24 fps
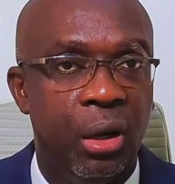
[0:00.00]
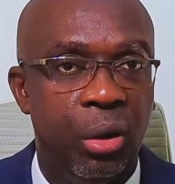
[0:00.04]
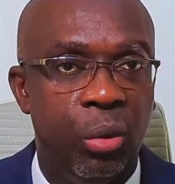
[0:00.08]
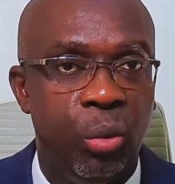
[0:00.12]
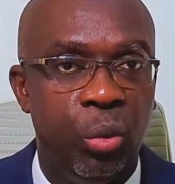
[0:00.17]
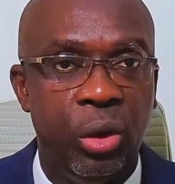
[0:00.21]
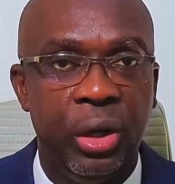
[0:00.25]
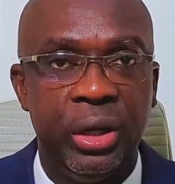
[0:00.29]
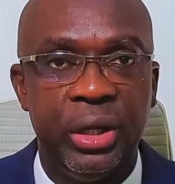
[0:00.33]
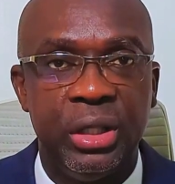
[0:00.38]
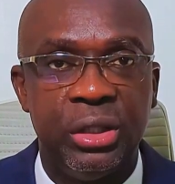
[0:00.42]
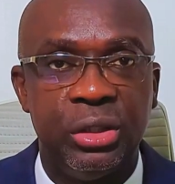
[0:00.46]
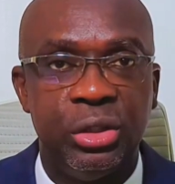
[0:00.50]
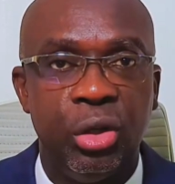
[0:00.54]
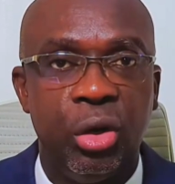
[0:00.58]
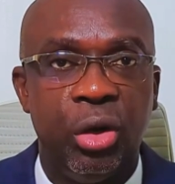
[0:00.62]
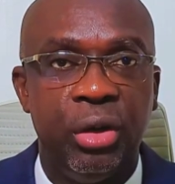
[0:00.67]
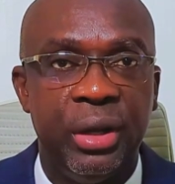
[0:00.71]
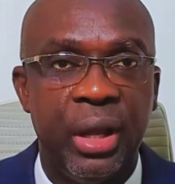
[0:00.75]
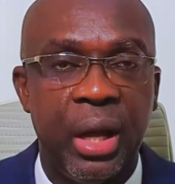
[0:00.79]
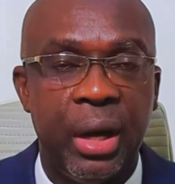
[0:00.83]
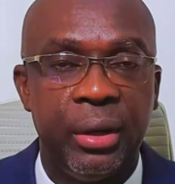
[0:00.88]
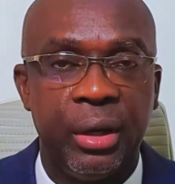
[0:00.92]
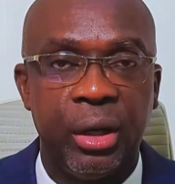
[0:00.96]
And what is
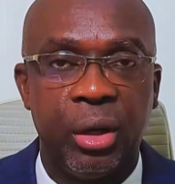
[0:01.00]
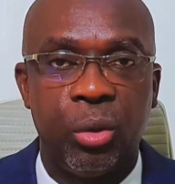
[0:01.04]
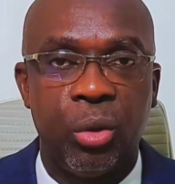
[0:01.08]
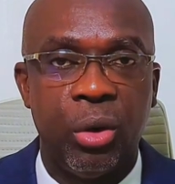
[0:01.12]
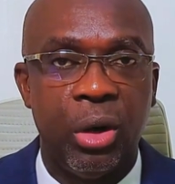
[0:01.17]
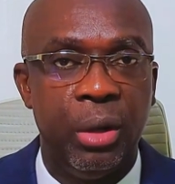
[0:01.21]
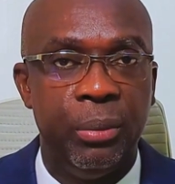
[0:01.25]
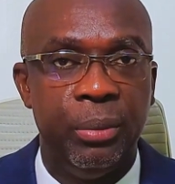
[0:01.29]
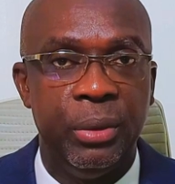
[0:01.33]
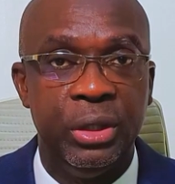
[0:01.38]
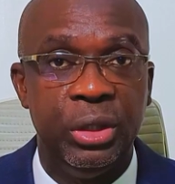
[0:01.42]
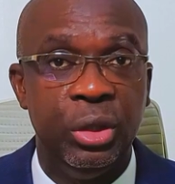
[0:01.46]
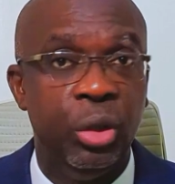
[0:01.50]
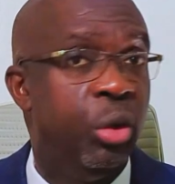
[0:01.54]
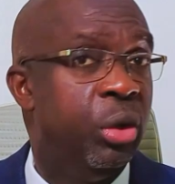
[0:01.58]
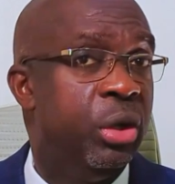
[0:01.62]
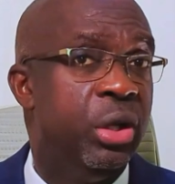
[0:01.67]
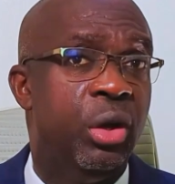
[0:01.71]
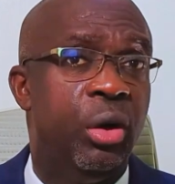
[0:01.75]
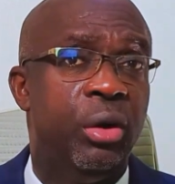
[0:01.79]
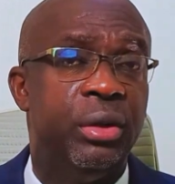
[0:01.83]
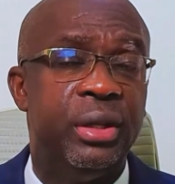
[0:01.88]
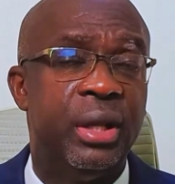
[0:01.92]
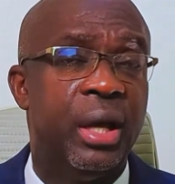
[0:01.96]
the other requirement? The
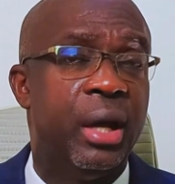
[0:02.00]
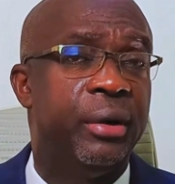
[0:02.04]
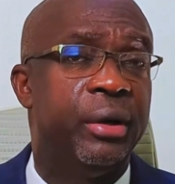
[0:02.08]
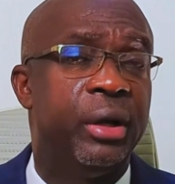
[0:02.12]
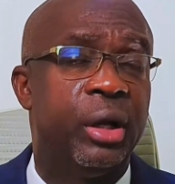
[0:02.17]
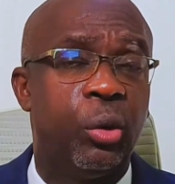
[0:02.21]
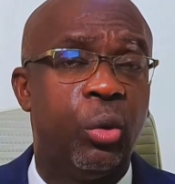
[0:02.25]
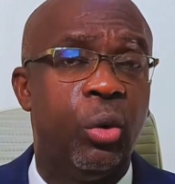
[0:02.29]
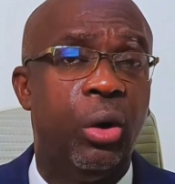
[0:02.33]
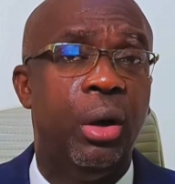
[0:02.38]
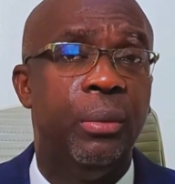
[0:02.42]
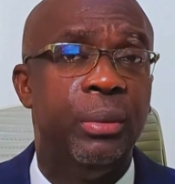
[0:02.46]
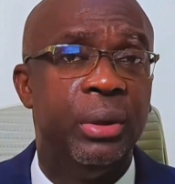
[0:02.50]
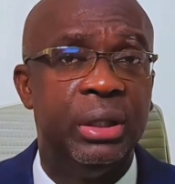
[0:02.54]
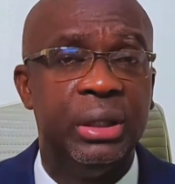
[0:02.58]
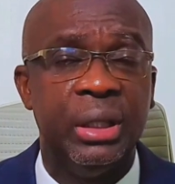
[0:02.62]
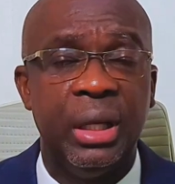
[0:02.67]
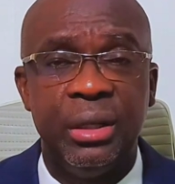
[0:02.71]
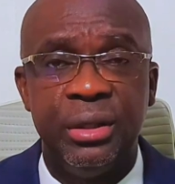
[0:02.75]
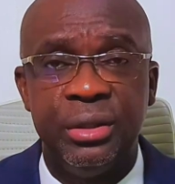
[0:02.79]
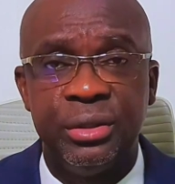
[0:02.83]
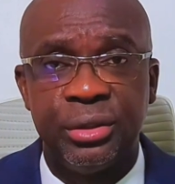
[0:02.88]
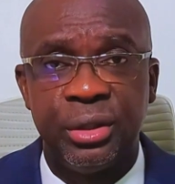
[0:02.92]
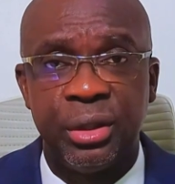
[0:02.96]
only other
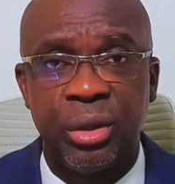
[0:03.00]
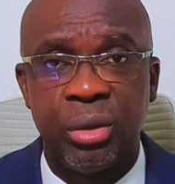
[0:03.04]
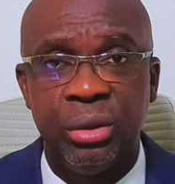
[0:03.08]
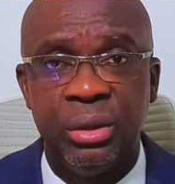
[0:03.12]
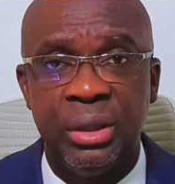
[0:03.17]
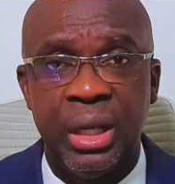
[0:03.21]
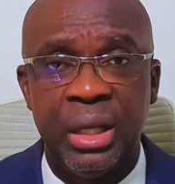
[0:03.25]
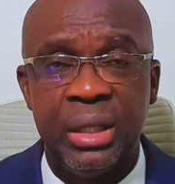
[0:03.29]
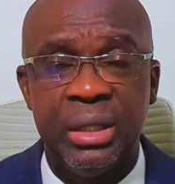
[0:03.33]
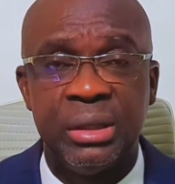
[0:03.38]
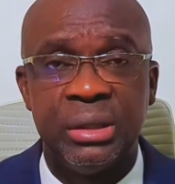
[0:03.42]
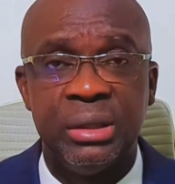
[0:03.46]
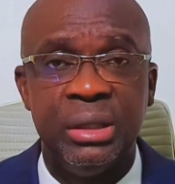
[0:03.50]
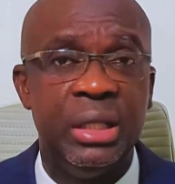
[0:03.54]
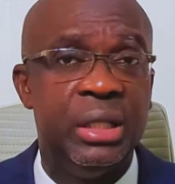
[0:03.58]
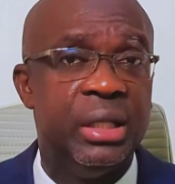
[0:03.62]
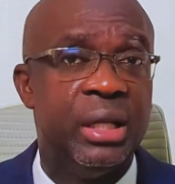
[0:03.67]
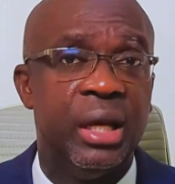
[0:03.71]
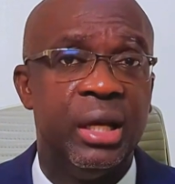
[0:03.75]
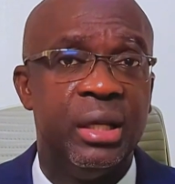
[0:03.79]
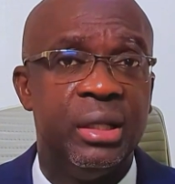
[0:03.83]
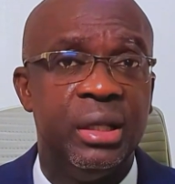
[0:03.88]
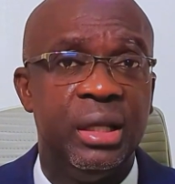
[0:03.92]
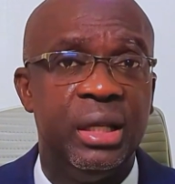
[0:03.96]
requirement that is
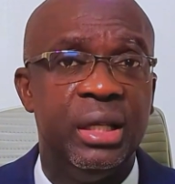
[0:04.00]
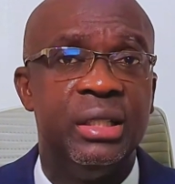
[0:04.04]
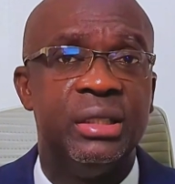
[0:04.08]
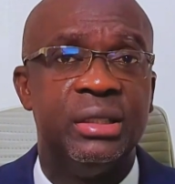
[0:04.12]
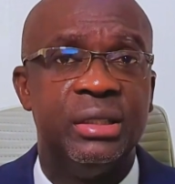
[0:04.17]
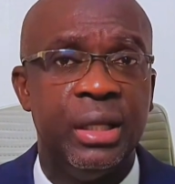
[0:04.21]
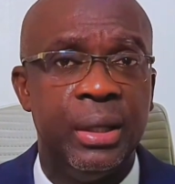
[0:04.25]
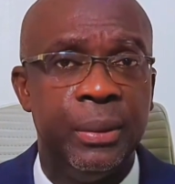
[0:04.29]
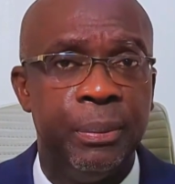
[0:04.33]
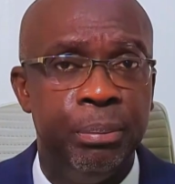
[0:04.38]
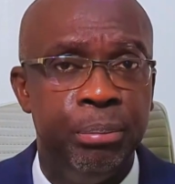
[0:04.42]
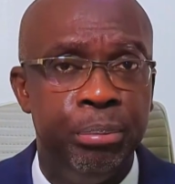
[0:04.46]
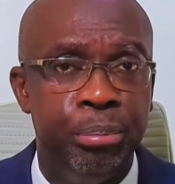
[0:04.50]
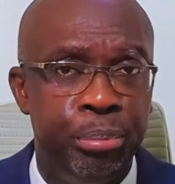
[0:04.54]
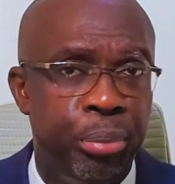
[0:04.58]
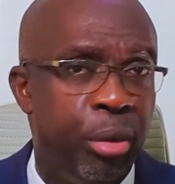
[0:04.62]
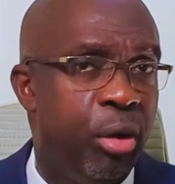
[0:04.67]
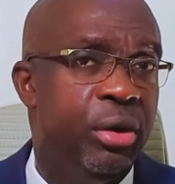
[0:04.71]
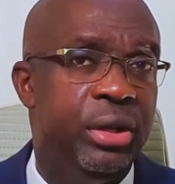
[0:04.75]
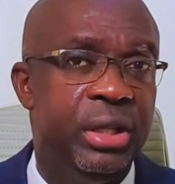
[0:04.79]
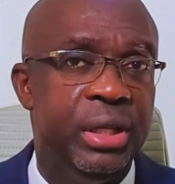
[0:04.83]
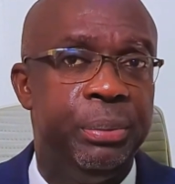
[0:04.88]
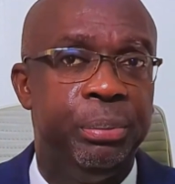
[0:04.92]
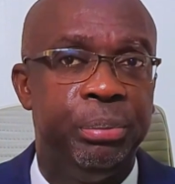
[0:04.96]
needed is a
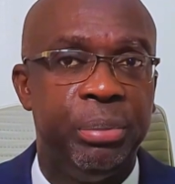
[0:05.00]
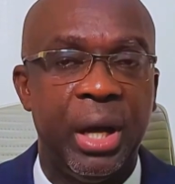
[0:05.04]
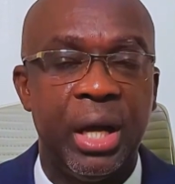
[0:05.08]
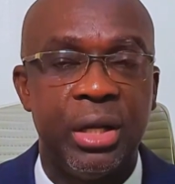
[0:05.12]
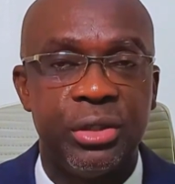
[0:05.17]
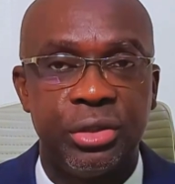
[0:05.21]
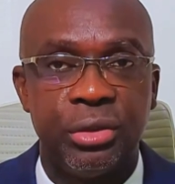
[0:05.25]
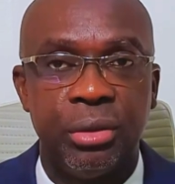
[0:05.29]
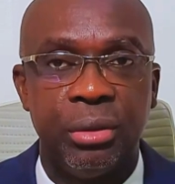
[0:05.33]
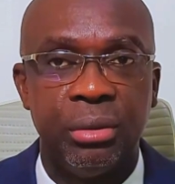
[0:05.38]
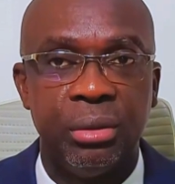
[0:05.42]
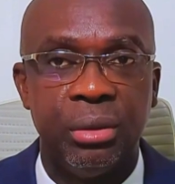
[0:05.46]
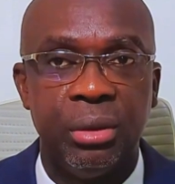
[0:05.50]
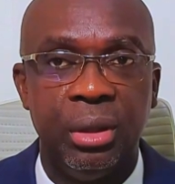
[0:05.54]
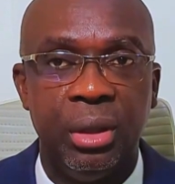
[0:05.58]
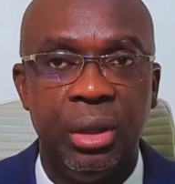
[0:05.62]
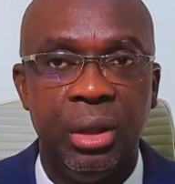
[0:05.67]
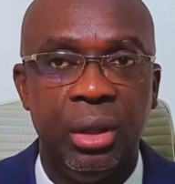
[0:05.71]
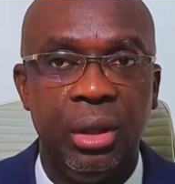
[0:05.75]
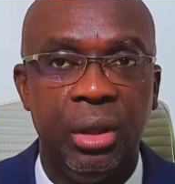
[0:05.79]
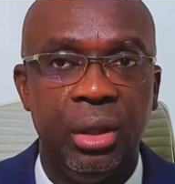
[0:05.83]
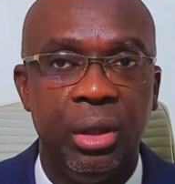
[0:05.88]
burning passion